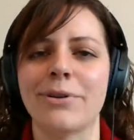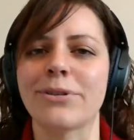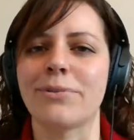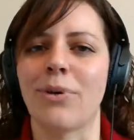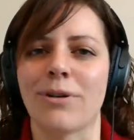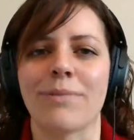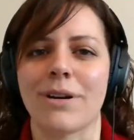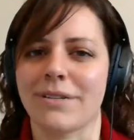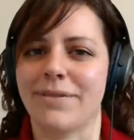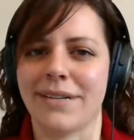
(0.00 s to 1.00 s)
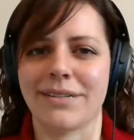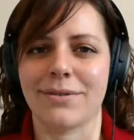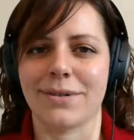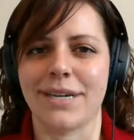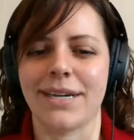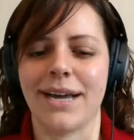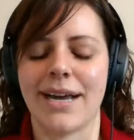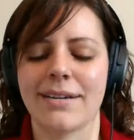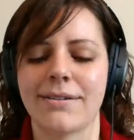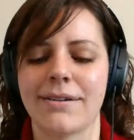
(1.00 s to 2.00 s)
the most important parts of that
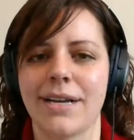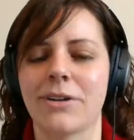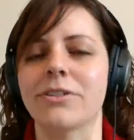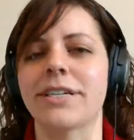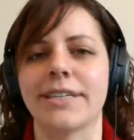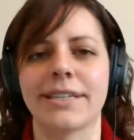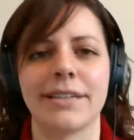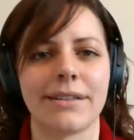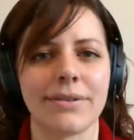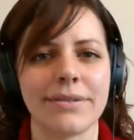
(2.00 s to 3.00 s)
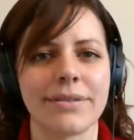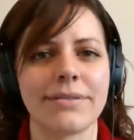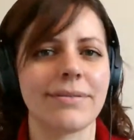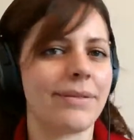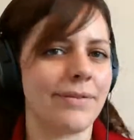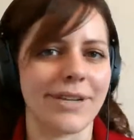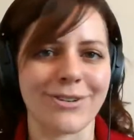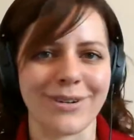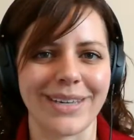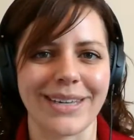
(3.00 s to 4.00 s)
story and articulate those
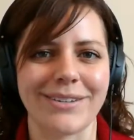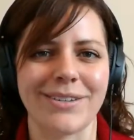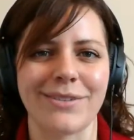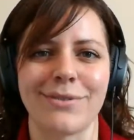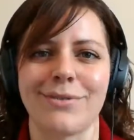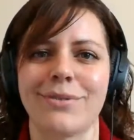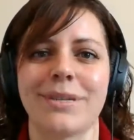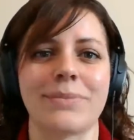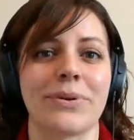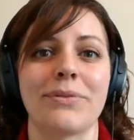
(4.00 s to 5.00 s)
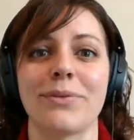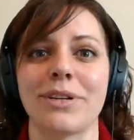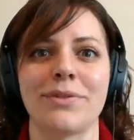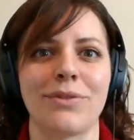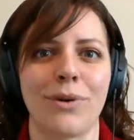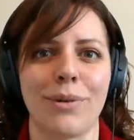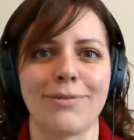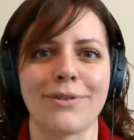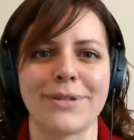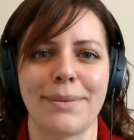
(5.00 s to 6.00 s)
eventually into some sort of written
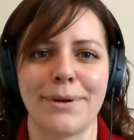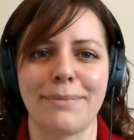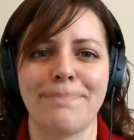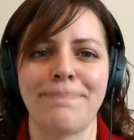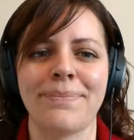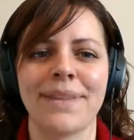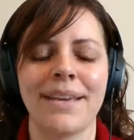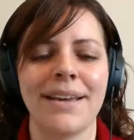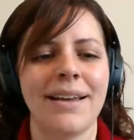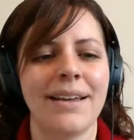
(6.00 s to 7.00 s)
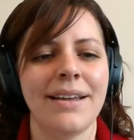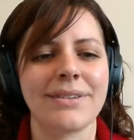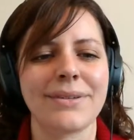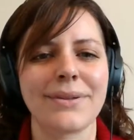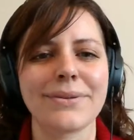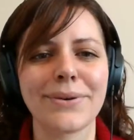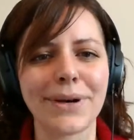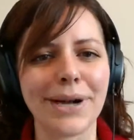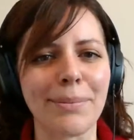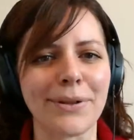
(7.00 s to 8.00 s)
form for someone. So those
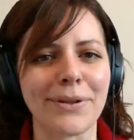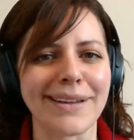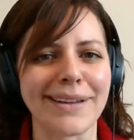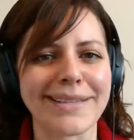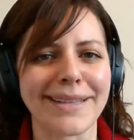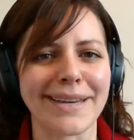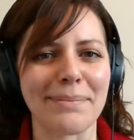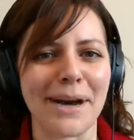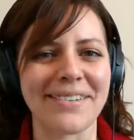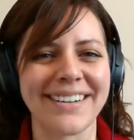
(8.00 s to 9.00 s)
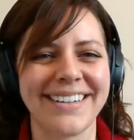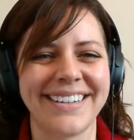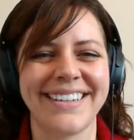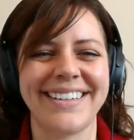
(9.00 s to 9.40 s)
are a couple of things I think about.